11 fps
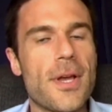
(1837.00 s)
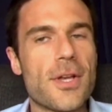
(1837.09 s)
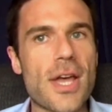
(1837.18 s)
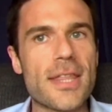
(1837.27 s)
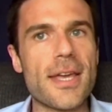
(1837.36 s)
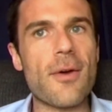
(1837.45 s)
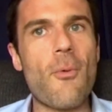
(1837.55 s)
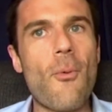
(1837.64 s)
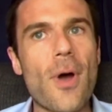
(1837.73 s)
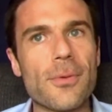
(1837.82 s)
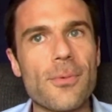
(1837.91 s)
so I think
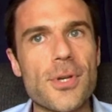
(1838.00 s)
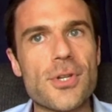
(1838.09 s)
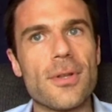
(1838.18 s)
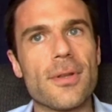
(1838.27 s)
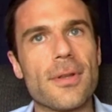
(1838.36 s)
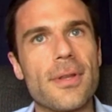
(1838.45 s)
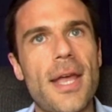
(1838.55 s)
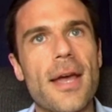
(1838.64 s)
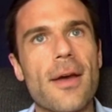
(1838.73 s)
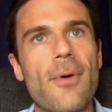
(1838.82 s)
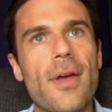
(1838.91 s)
what we should
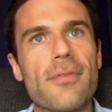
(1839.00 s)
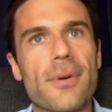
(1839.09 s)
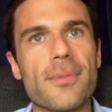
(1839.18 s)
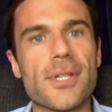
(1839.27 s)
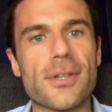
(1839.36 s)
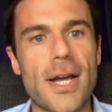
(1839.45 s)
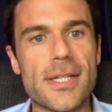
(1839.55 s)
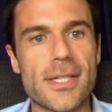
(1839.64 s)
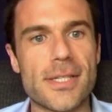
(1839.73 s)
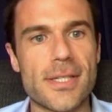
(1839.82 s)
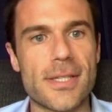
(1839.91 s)
take away from this
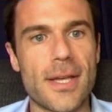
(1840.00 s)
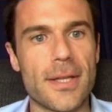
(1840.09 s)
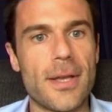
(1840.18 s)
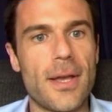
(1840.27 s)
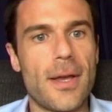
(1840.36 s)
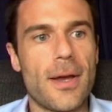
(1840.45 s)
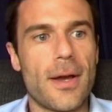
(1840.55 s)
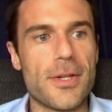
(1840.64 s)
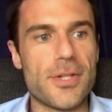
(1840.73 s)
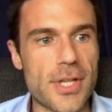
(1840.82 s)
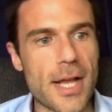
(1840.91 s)
crisis is that
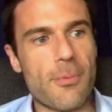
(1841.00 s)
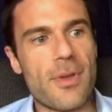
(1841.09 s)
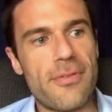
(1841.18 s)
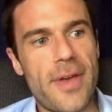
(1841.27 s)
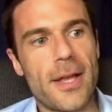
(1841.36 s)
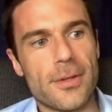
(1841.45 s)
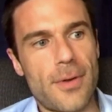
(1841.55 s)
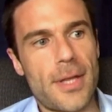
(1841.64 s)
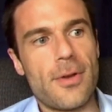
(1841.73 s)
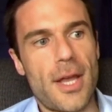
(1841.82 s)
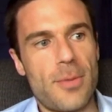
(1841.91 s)
just like we failed to
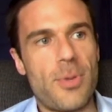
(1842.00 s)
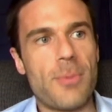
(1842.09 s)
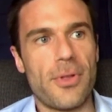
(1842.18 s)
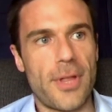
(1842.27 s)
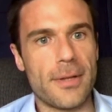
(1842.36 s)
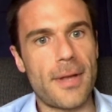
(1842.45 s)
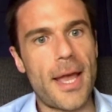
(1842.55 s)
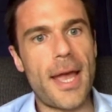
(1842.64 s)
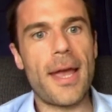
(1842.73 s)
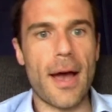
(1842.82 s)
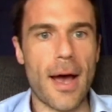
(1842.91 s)
educate people that,
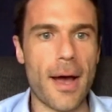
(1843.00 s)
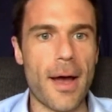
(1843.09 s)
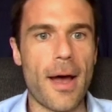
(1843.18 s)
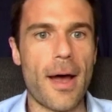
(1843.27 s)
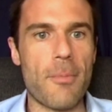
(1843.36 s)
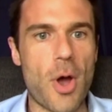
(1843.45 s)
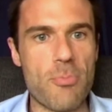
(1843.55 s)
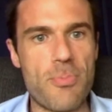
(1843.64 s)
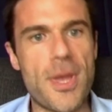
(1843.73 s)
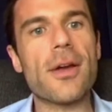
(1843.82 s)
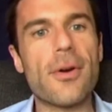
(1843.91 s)
hey, a
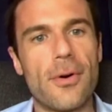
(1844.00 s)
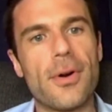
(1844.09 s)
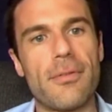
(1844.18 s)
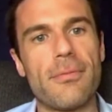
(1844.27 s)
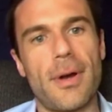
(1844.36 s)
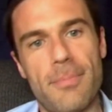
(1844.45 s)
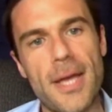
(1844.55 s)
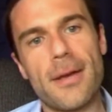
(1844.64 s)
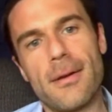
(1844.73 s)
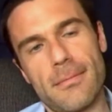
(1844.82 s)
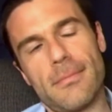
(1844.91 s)
big
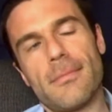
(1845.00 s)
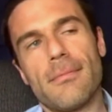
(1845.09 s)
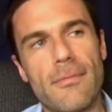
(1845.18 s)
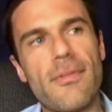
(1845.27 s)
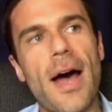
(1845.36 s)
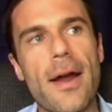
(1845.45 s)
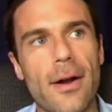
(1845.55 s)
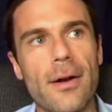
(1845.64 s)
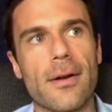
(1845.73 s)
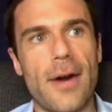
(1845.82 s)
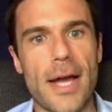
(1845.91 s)

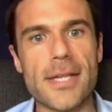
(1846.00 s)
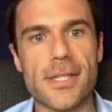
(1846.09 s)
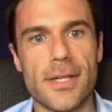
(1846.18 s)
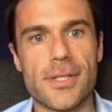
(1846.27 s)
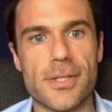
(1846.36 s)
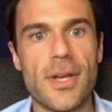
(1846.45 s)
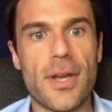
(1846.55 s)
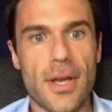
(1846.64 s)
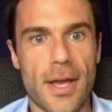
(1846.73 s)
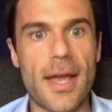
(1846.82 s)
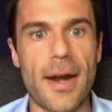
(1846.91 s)
viral crisis
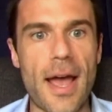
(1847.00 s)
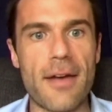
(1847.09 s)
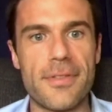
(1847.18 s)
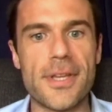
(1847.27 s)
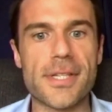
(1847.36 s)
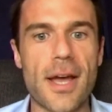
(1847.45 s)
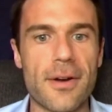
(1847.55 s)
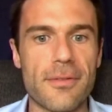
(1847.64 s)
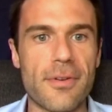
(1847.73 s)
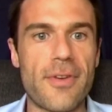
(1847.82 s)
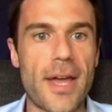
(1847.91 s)
can have this kind
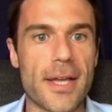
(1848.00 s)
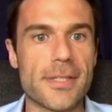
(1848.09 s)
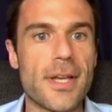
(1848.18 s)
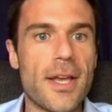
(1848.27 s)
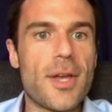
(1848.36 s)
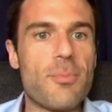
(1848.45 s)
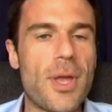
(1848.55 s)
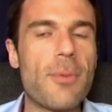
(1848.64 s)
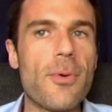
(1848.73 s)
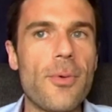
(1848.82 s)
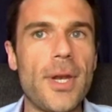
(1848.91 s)
of effects.
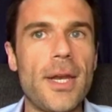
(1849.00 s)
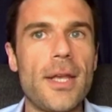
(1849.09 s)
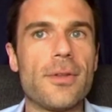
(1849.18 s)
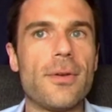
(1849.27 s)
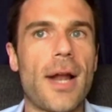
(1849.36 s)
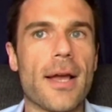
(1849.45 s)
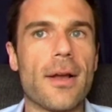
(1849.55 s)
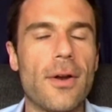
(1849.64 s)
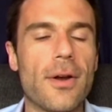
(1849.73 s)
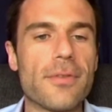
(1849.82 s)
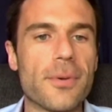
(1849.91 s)
Maybe we need to like
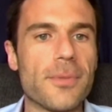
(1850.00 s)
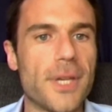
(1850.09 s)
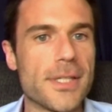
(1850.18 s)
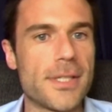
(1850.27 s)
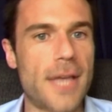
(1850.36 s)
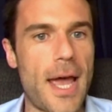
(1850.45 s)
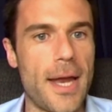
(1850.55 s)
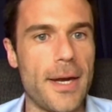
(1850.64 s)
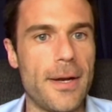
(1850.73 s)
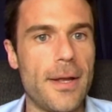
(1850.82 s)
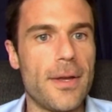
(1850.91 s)
learn from this
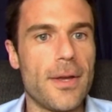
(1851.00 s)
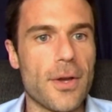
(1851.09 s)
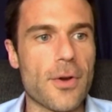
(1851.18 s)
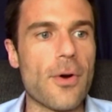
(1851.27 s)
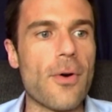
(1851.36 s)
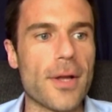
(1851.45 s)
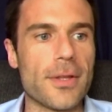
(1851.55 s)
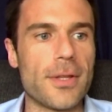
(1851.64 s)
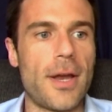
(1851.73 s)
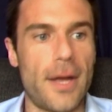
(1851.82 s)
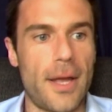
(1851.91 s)
and go out
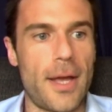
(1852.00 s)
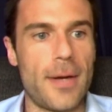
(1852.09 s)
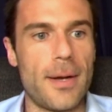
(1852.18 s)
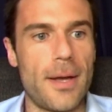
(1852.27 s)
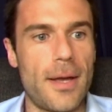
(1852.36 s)
there and